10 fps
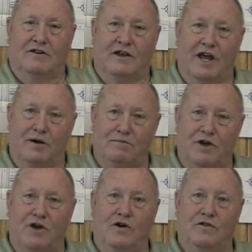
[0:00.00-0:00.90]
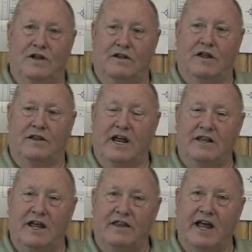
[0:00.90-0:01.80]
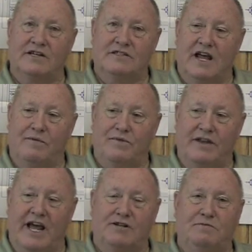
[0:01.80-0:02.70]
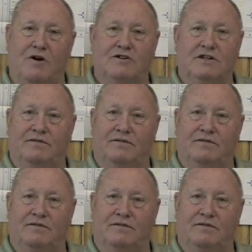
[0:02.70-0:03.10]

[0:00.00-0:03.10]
to help you, then I need to help the next person.